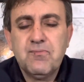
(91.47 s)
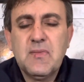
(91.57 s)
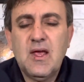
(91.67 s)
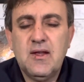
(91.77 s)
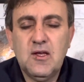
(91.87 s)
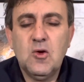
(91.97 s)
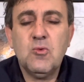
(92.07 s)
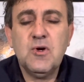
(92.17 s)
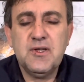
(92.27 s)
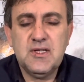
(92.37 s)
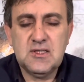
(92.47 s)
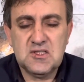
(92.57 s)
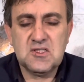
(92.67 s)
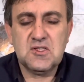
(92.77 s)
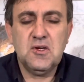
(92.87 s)
and that you're worthy and
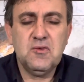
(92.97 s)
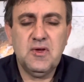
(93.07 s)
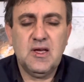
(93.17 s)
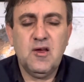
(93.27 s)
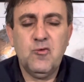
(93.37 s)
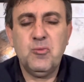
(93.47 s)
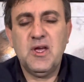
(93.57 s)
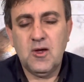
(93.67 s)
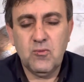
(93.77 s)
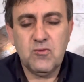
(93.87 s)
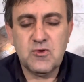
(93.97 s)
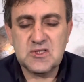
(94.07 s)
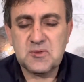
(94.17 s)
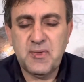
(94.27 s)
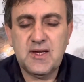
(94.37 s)
deserving of being
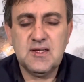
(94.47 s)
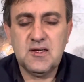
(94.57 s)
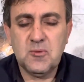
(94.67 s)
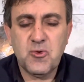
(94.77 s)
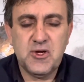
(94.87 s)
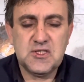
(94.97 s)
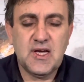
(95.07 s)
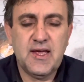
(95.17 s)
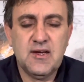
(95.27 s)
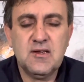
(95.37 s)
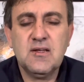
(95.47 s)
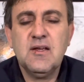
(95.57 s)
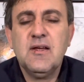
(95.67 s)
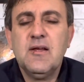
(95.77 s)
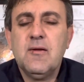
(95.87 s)
respected, appreciated,
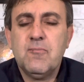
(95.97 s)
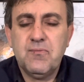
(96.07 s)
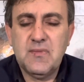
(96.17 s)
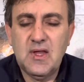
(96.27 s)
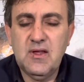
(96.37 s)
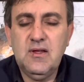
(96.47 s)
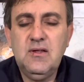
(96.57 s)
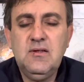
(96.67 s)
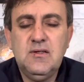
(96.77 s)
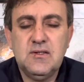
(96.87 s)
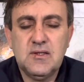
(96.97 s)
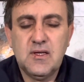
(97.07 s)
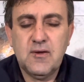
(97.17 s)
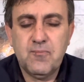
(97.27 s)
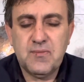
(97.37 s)

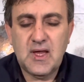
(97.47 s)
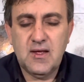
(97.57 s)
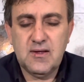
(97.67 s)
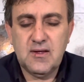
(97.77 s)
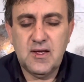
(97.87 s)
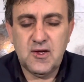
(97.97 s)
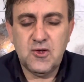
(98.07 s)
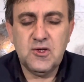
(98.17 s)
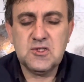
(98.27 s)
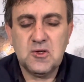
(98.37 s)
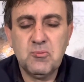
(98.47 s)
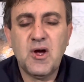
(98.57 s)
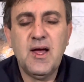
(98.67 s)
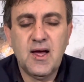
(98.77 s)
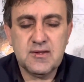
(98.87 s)
and nurtured by
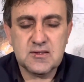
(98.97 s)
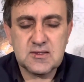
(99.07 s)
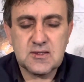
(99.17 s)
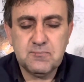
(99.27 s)
others.